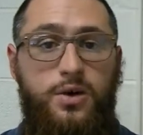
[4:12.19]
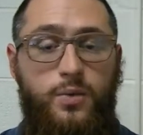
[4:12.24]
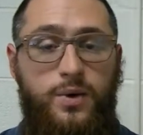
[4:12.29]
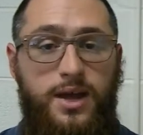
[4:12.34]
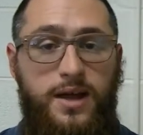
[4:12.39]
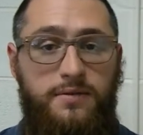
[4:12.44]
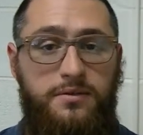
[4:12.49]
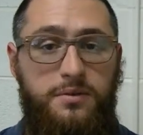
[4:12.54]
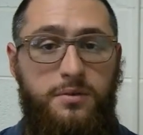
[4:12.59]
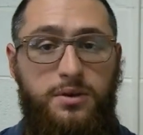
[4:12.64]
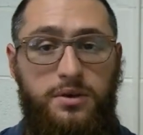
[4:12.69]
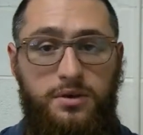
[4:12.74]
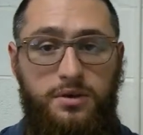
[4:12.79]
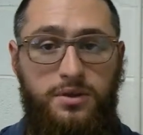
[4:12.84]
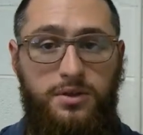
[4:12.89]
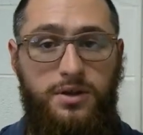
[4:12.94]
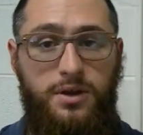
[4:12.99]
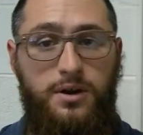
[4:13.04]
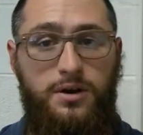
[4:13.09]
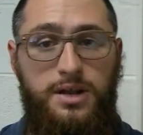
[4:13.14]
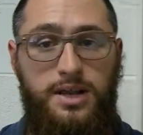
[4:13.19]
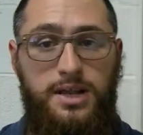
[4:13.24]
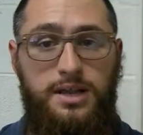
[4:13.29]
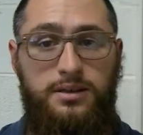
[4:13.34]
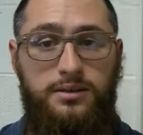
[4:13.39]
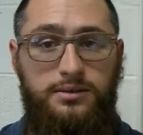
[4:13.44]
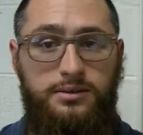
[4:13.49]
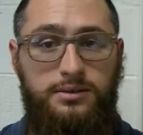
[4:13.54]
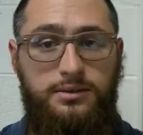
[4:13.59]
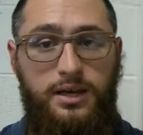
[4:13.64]
We have the word
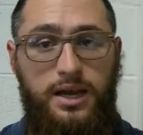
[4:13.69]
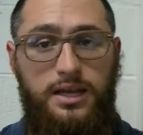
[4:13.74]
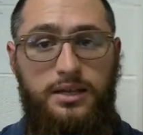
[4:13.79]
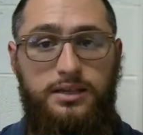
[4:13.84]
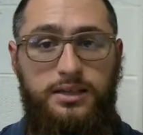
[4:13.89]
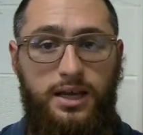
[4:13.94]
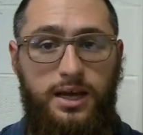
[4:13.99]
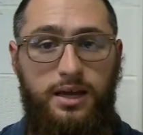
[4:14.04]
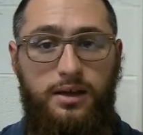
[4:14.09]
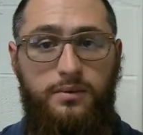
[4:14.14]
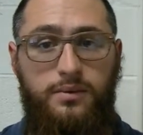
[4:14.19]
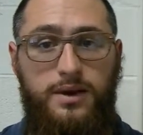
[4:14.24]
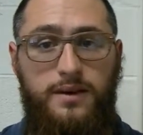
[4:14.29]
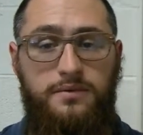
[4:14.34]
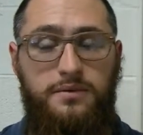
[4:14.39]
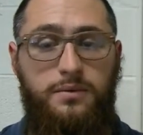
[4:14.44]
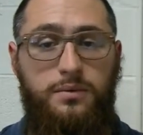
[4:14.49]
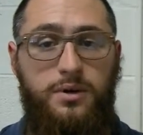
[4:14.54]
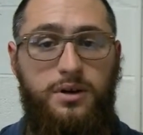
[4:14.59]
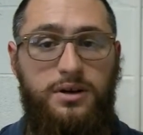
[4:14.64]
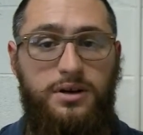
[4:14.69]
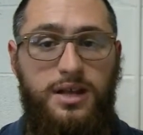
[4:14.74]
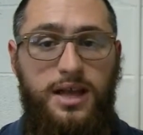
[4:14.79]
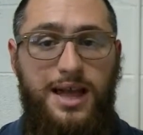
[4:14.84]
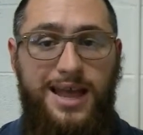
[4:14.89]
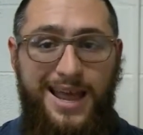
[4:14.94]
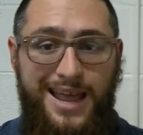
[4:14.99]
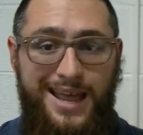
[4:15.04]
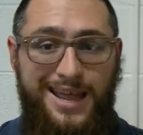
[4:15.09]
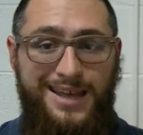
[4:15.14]
30, 30, we have the word
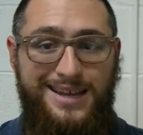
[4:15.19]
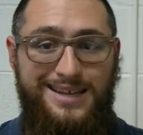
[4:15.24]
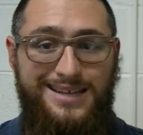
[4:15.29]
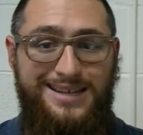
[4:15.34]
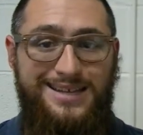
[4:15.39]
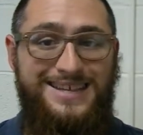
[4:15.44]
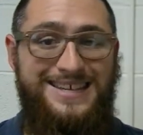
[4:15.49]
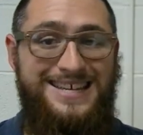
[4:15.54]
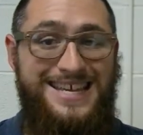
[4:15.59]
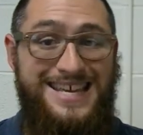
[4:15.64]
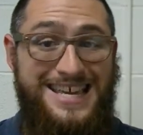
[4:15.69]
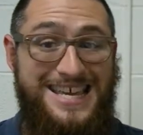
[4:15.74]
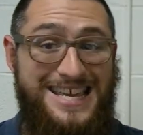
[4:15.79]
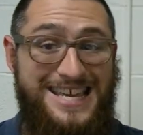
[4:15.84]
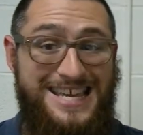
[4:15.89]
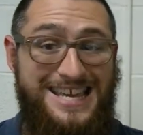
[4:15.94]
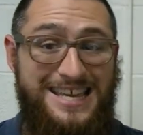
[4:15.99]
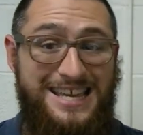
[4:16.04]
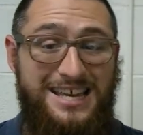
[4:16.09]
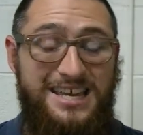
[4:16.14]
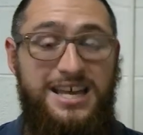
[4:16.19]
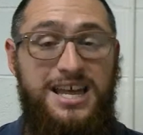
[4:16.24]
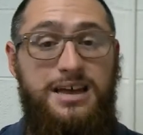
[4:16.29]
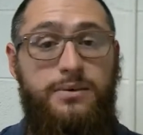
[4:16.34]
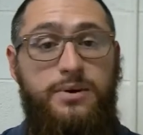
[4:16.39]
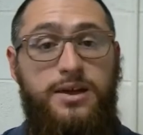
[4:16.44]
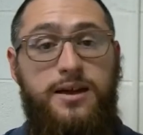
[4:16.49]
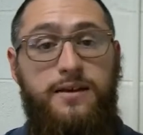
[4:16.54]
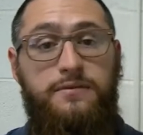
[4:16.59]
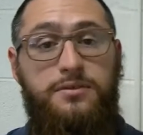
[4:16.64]
and we
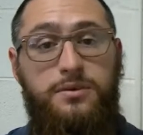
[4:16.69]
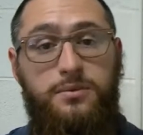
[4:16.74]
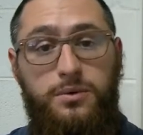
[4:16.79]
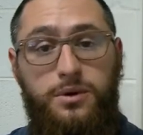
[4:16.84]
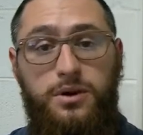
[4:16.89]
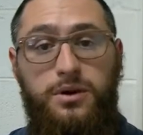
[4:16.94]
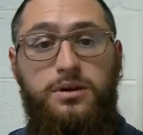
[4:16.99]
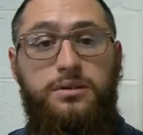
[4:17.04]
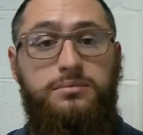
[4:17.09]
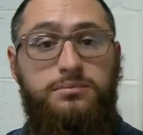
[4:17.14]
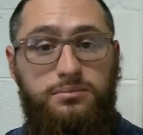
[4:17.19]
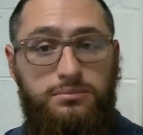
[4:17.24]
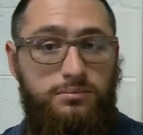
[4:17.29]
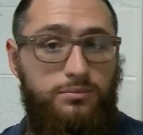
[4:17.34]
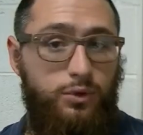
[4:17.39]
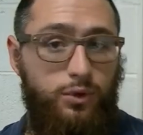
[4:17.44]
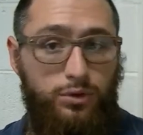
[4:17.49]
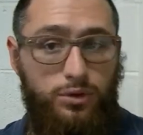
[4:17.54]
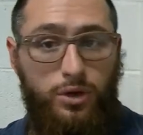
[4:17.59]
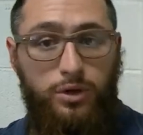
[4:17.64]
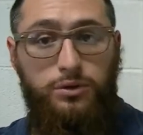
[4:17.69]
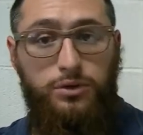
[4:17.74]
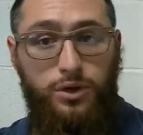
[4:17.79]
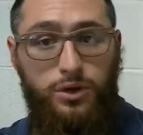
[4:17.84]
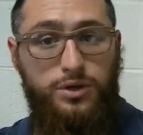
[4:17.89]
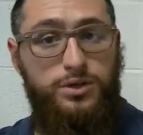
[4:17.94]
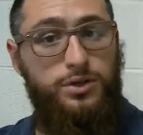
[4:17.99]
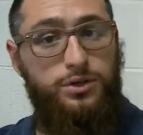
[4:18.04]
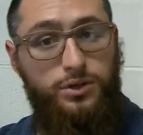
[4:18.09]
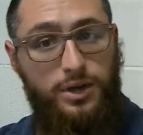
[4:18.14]
have the word uno,
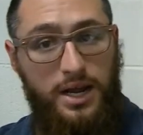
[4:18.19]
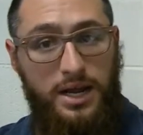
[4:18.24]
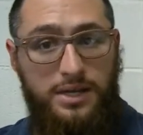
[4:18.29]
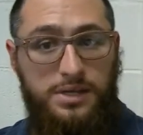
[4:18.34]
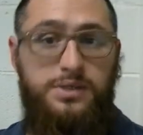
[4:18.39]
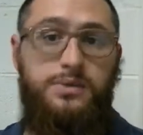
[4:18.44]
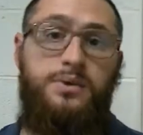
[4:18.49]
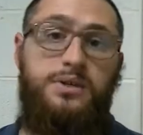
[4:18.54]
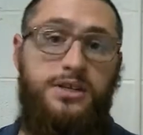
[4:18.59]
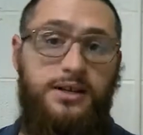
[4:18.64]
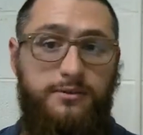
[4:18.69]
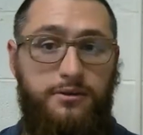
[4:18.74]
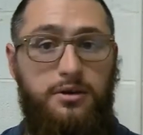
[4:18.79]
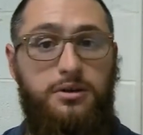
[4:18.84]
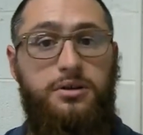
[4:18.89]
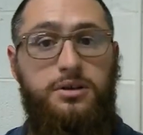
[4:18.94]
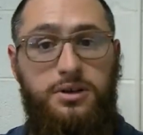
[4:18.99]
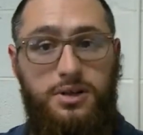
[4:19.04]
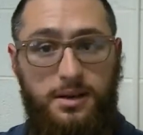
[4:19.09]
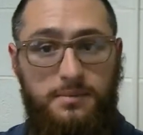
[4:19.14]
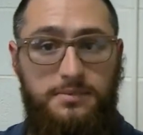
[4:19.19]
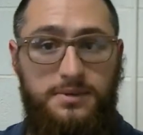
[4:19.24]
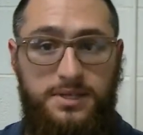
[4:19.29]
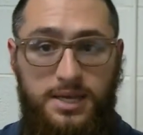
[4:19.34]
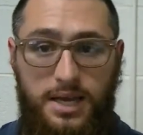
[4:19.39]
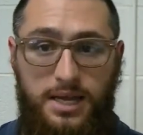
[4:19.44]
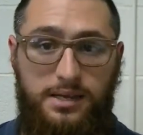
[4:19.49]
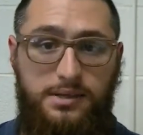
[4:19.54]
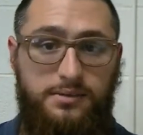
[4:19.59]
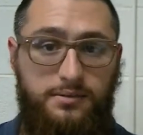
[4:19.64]
dos, o tres, whichever comes
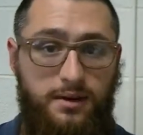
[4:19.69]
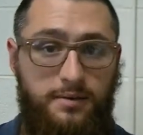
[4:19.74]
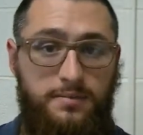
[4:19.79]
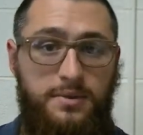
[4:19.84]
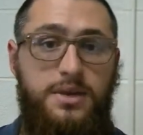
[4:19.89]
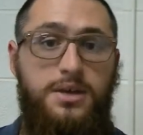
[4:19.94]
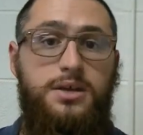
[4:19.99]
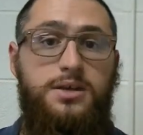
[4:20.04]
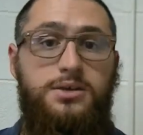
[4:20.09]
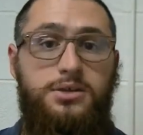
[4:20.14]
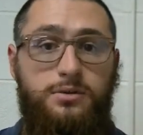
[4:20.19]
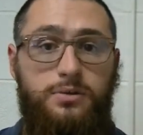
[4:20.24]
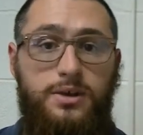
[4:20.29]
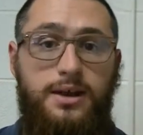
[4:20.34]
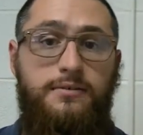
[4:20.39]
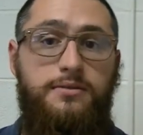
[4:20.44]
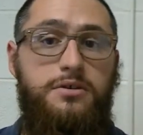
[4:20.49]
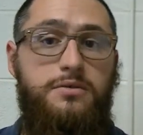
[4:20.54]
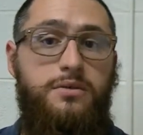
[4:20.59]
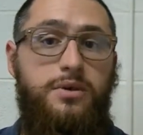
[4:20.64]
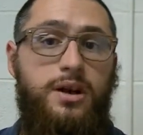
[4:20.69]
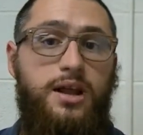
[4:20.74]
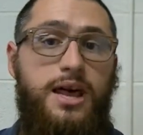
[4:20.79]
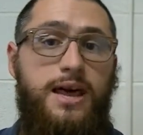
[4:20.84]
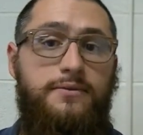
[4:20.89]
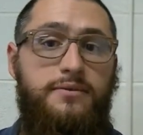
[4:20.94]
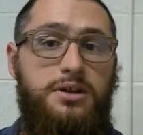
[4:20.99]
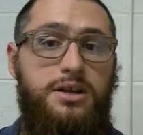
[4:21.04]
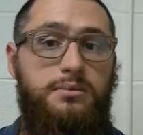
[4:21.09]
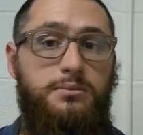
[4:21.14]
next, right? So whenever you want to
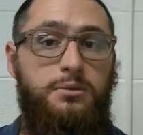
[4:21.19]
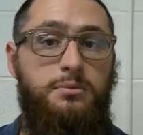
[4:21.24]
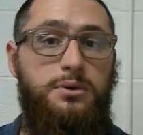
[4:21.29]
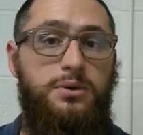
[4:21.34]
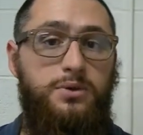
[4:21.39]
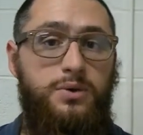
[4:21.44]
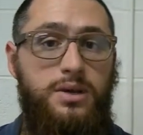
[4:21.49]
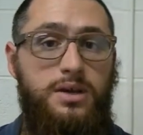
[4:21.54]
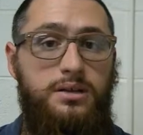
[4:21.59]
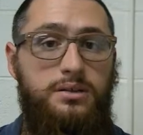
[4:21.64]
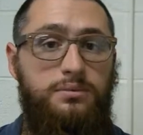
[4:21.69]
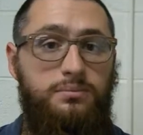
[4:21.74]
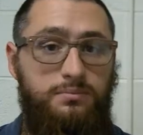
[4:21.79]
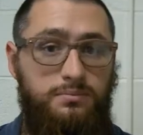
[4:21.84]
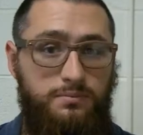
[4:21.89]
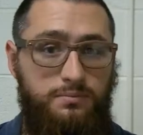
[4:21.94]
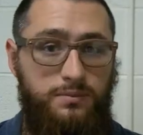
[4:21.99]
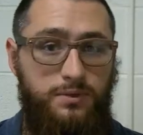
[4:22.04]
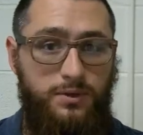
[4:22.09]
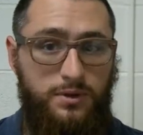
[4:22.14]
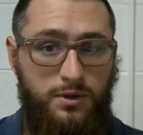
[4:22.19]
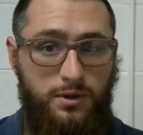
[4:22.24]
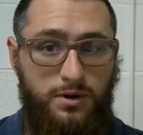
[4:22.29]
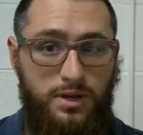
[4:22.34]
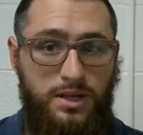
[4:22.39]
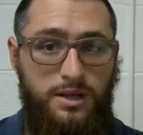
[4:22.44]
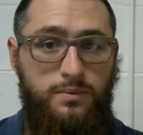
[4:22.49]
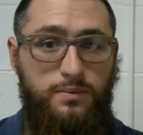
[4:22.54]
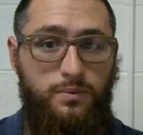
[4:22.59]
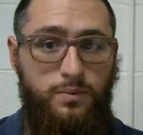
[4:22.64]
have a number between
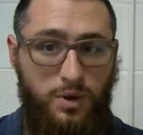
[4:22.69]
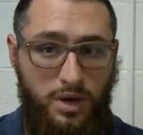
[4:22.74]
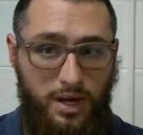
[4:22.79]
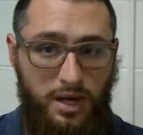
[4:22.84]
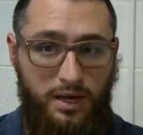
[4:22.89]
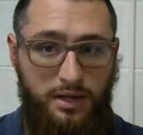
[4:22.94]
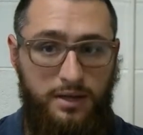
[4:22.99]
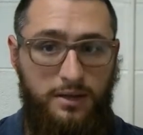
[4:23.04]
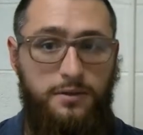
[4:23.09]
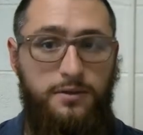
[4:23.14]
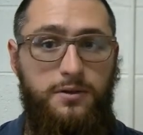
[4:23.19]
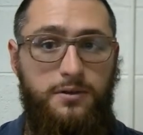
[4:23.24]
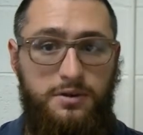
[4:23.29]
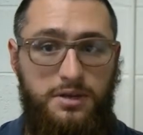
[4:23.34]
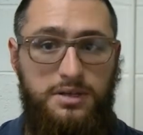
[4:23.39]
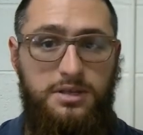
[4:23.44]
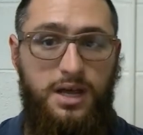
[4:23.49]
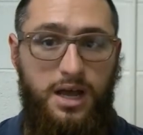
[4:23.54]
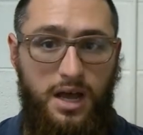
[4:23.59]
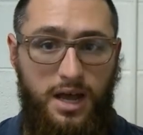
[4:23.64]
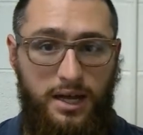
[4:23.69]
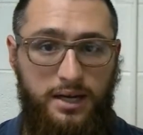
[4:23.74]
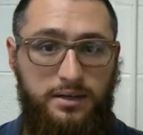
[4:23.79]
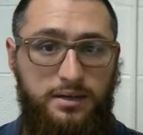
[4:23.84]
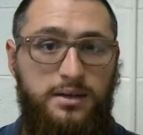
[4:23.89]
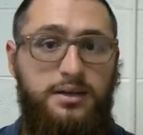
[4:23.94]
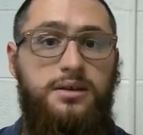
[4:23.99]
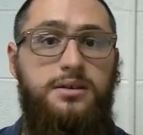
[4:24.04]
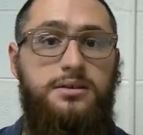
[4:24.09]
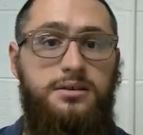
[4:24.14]
31 and 39,
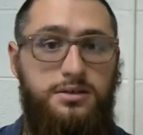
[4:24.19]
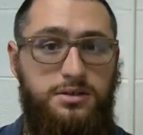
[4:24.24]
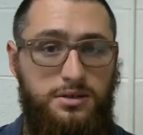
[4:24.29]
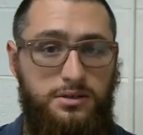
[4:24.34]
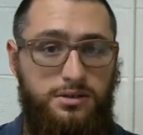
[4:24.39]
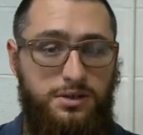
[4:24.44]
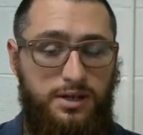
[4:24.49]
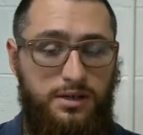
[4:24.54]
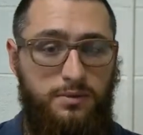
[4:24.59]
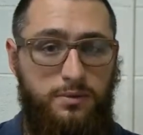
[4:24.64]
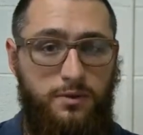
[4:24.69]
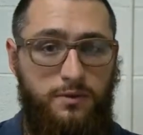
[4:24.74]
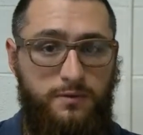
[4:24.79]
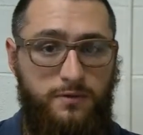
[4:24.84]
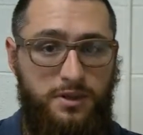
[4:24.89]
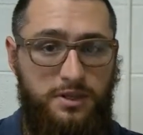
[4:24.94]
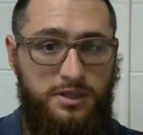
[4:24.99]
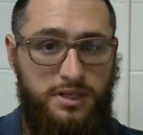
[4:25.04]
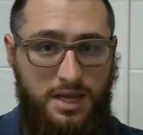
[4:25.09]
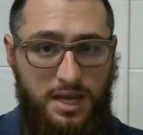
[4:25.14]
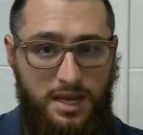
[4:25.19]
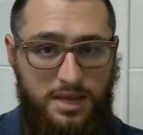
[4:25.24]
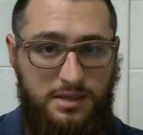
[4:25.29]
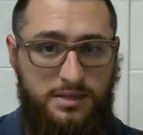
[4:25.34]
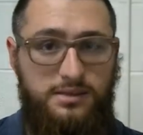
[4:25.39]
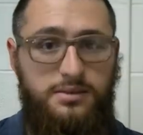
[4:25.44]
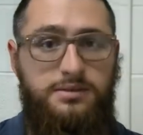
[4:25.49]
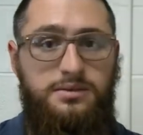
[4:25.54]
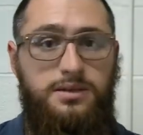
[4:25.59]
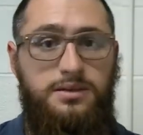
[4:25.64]
just you say the word for the
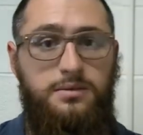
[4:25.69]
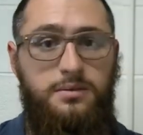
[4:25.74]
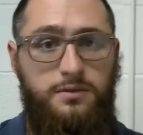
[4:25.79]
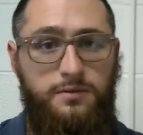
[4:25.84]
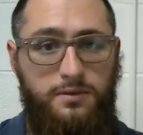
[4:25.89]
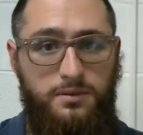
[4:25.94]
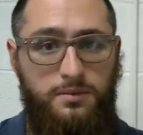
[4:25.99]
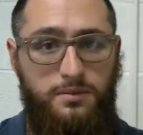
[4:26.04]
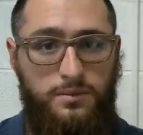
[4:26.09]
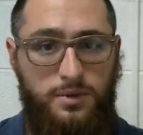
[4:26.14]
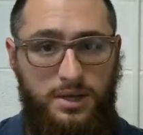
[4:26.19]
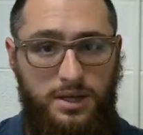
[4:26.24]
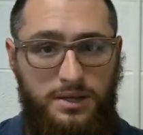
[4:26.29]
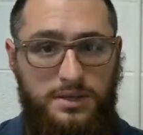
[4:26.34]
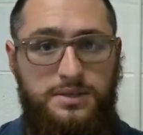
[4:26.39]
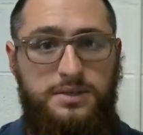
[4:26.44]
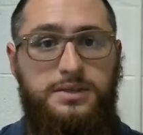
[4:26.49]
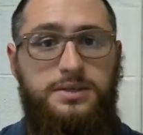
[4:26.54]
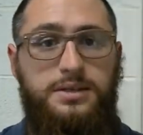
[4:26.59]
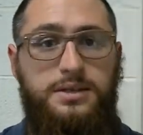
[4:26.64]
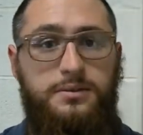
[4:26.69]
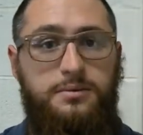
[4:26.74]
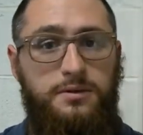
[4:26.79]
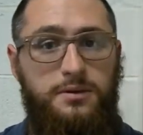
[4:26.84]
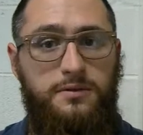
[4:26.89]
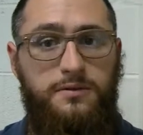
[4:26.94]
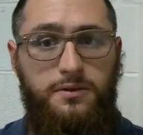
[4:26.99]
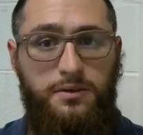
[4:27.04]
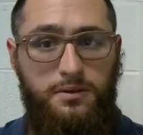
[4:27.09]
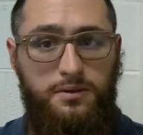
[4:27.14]
tens, say the word for the ones, and say the
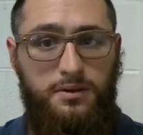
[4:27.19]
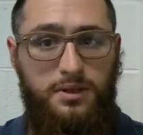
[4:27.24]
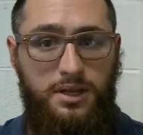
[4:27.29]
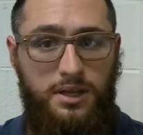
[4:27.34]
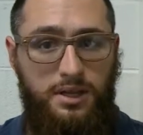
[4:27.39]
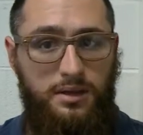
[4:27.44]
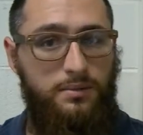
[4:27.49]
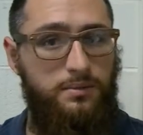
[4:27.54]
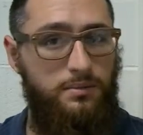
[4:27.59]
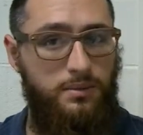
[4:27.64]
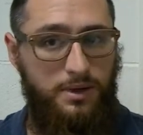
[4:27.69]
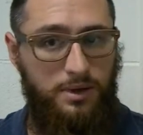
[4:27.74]
word for the